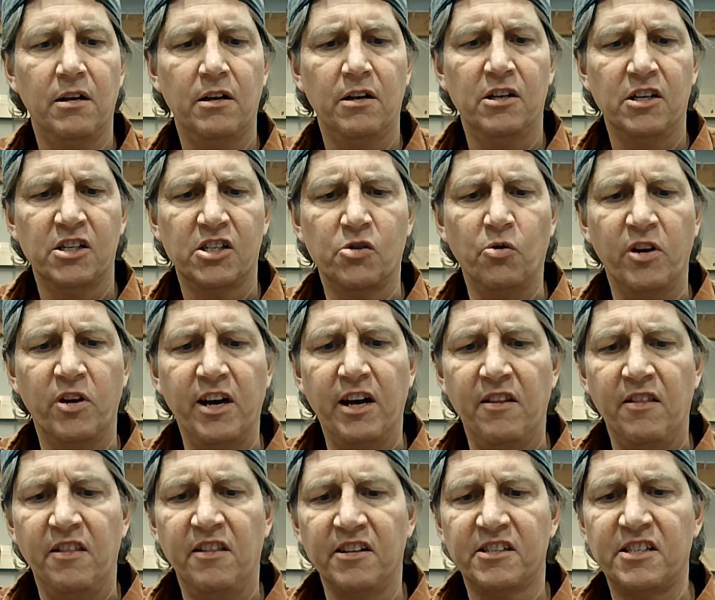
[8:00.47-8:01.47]
So
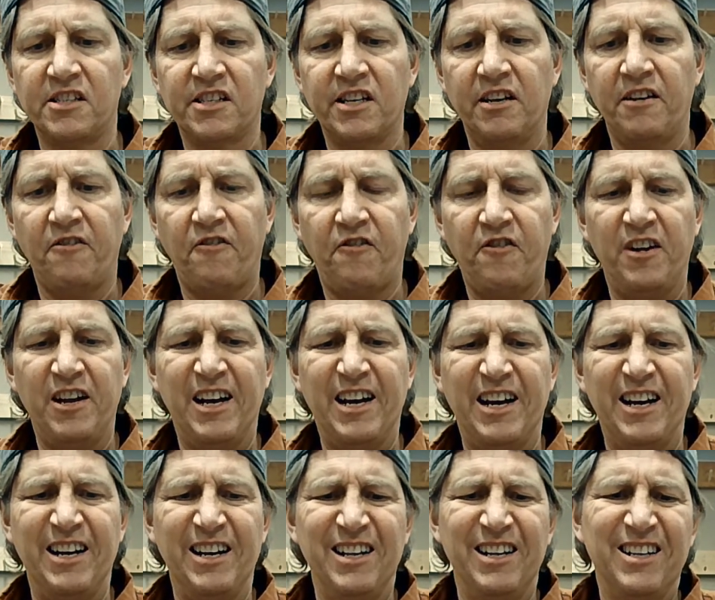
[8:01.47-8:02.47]
again, this is going to fit
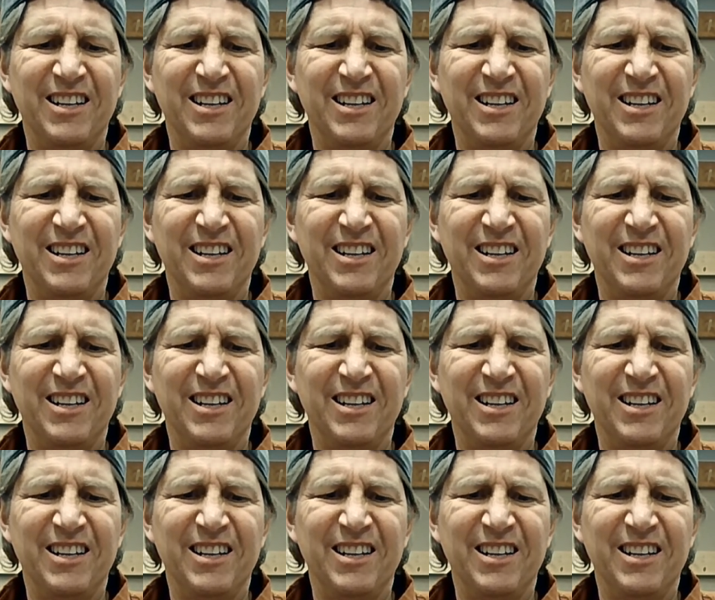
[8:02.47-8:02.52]
on.